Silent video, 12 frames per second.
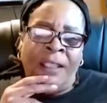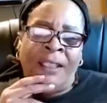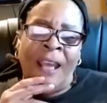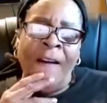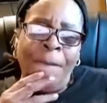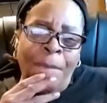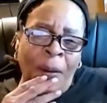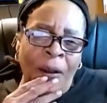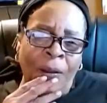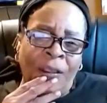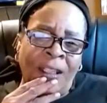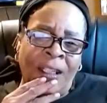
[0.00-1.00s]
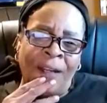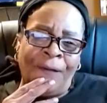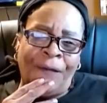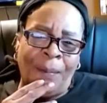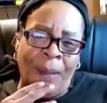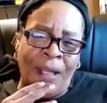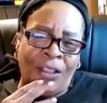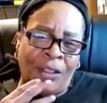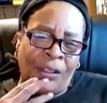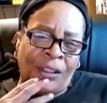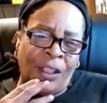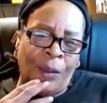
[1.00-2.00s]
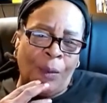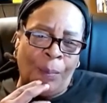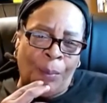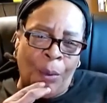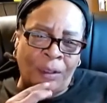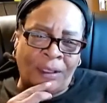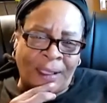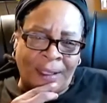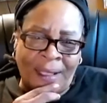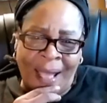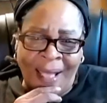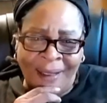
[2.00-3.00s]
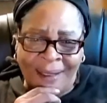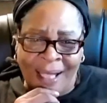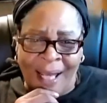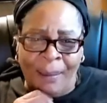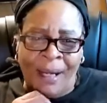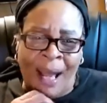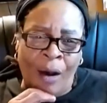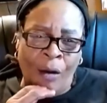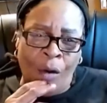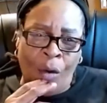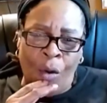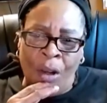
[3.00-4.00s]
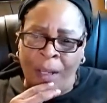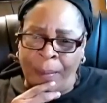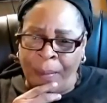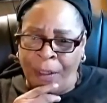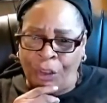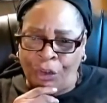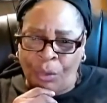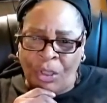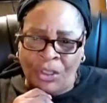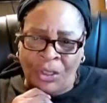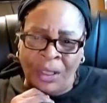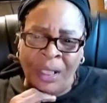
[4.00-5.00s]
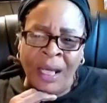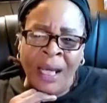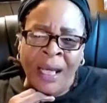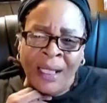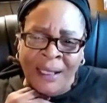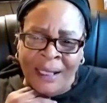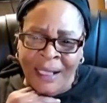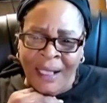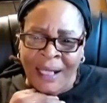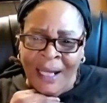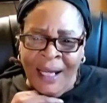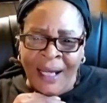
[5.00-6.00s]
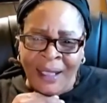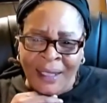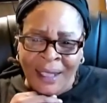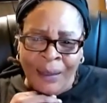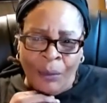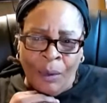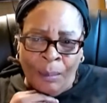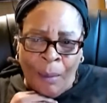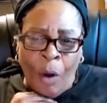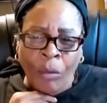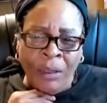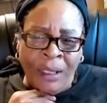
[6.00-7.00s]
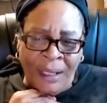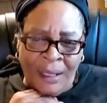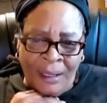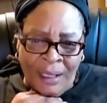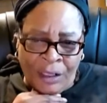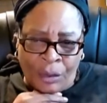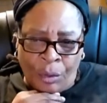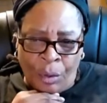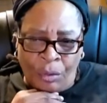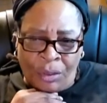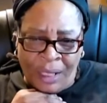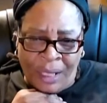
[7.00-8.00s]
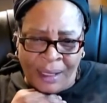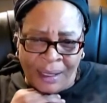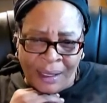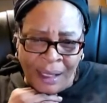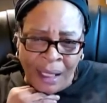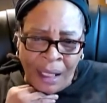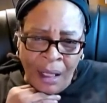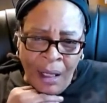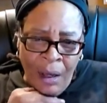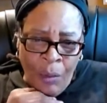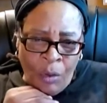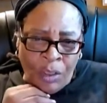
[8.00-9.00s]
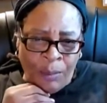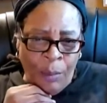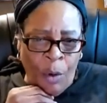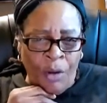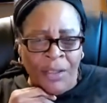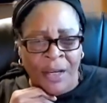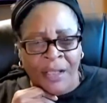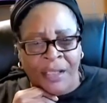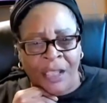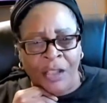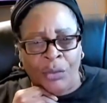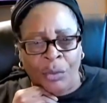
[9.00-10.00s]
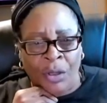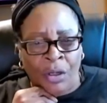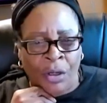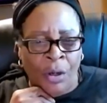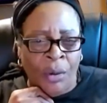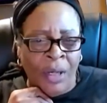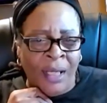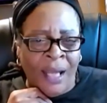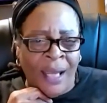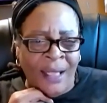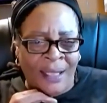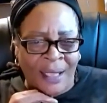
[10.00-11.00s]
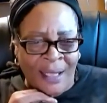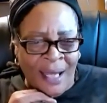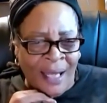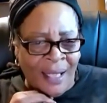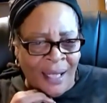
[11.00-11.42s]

The Death Penalty Information Center reports that the last time an outgoing administration did anything remotely this grotesque was more than a century ago in eighteen